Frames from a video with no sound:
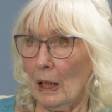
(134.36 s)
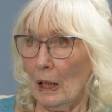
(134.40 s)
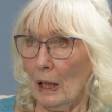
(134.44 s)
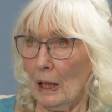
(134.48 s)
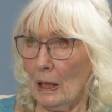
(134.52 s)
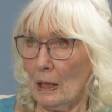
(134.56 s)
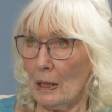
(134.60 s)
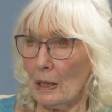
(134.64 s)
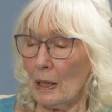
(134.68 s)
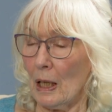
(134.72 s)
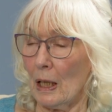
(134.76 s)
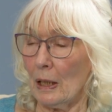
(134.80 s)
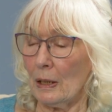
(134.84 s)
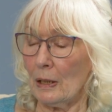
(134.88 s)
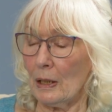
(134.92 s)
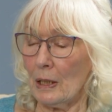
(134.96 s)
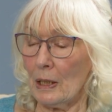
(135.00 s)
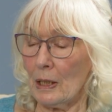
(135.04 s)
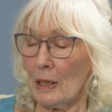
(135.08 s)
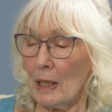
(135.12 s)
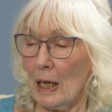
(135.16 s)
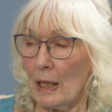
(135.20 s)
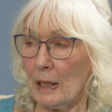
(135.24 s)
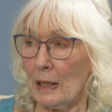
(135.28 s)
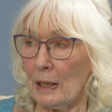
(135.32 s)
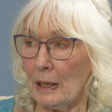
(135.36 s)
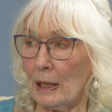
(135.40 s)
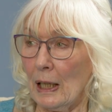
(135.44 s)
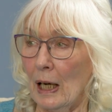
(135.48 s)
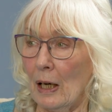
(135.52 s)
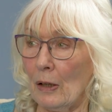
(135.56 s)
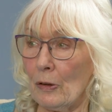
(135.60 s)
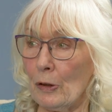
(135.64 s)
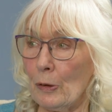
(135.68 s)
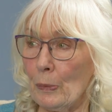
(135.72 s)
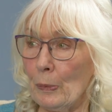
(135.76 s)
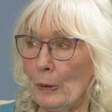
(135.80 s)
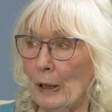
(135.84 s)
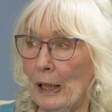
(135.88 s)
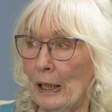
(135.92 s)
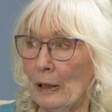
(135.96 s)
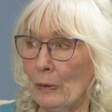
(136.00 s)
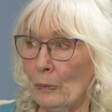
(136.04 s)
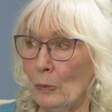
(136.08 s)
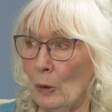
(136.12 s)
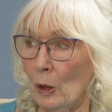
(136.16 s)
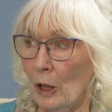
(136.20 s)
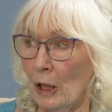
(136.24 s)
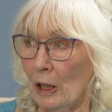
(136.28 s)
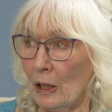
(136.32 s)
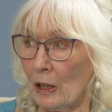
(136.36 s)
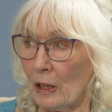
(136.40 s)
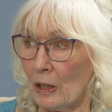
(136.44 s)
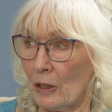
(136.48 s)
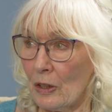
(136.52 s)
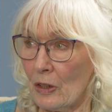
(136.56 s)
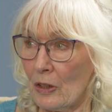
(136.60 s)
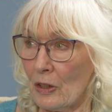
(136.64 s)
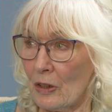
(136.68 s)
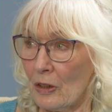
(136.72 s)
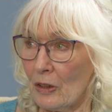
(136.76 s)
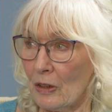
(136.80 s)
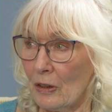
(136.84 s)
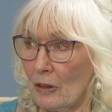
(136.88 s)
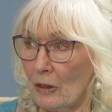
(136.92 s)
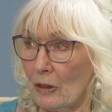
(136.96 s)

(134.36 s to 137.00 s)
is understanding how the brain works.